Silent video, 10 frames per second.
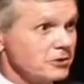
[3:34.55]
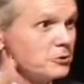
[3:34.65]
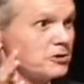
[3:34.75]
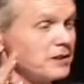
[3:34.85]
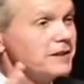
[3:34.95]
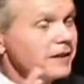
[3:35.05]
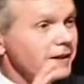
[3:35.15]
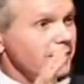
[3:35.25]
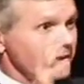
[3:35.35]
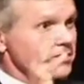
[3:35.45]
and you see
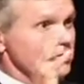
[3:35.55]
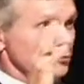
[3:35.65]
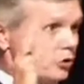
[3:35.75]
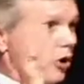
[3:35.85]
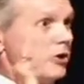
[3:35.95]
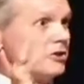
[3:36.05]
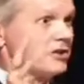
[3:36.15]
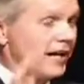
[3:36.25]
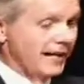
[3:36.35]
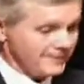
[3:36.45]
these yard
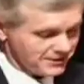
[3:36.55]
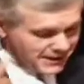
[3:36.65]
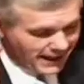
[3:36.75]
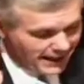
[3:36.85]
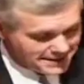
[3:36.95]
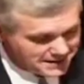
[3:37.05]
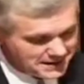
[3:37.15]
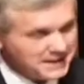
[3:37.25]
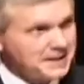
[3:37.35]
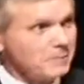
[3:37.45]
signs, "Got
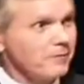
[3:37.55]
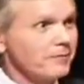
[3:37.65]
STEM."